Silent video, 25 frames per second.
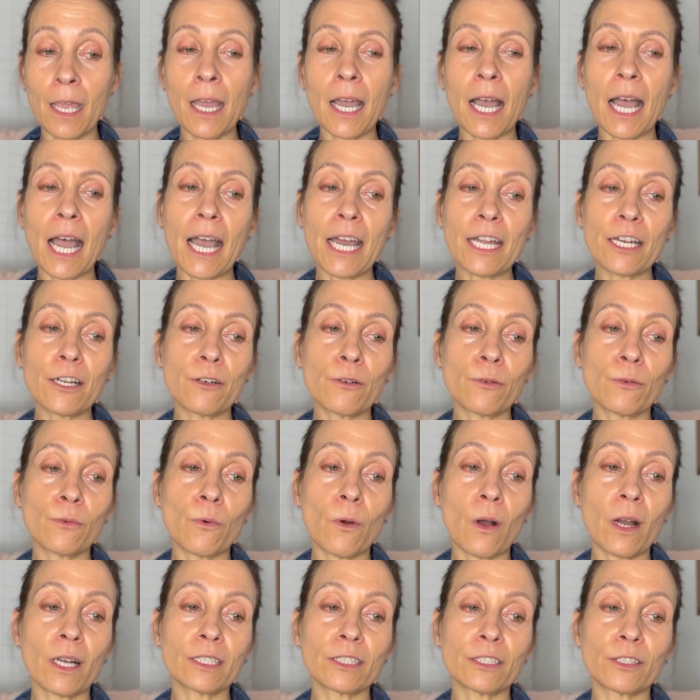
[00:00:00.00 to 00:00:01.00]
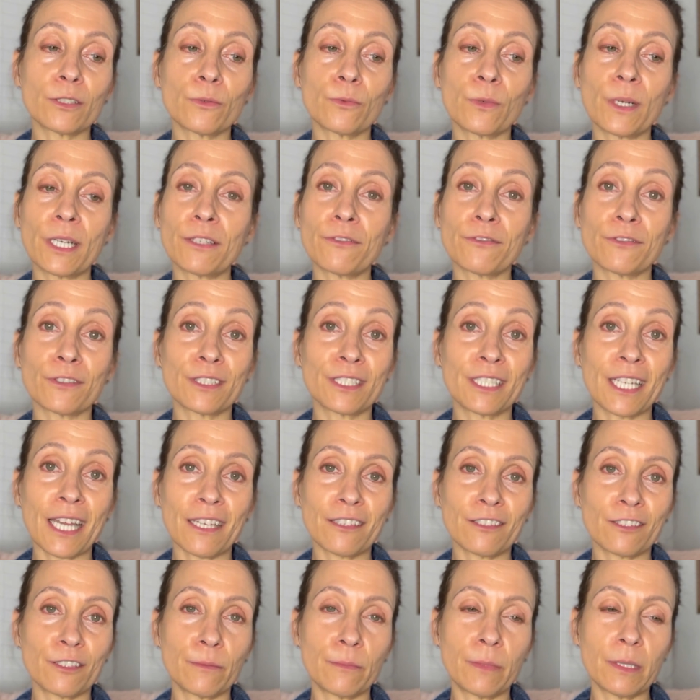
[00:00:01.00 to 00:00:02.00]
I don't want to wait for
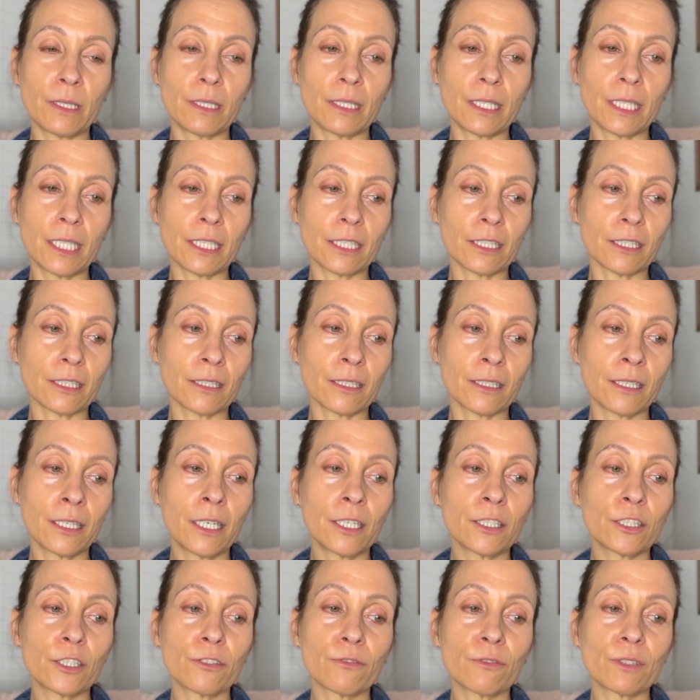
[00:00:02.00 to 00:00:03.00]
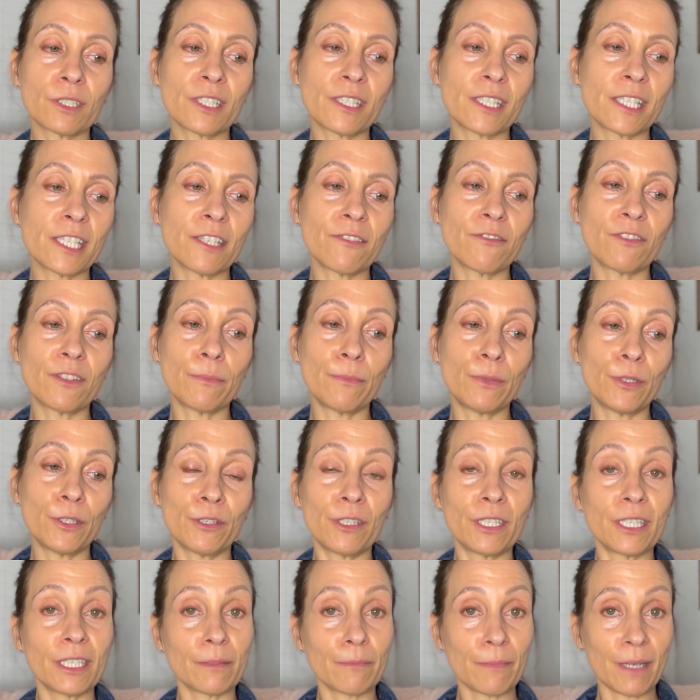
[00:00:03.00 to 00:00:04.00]
death to be near to receive the
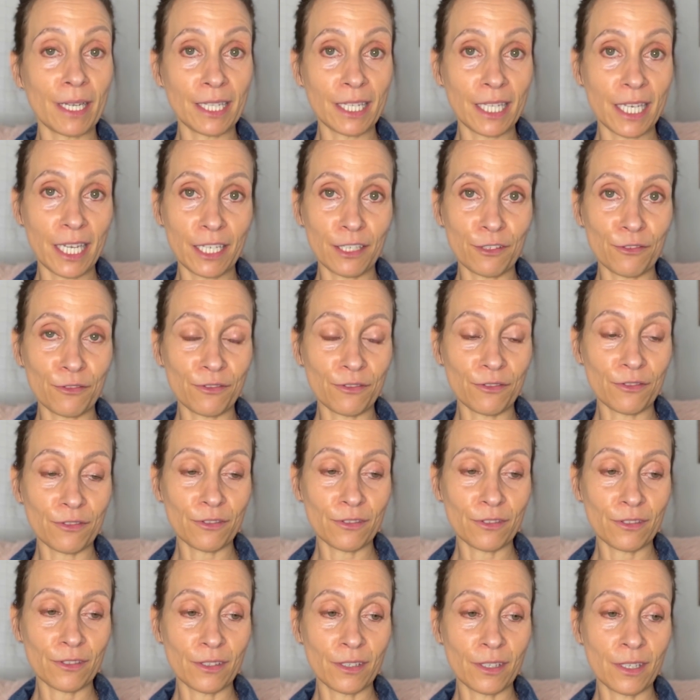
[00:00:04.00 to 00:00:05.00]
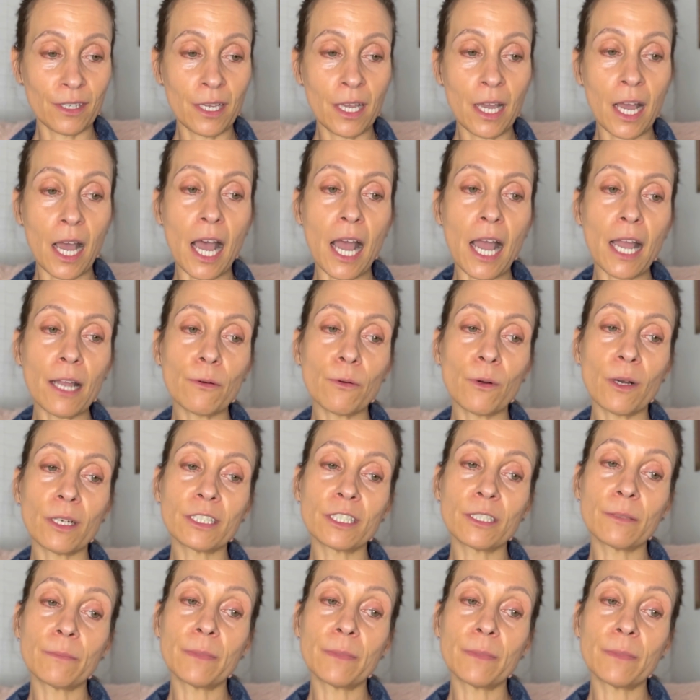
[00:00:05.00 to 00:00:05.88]
beauty in my life. I want to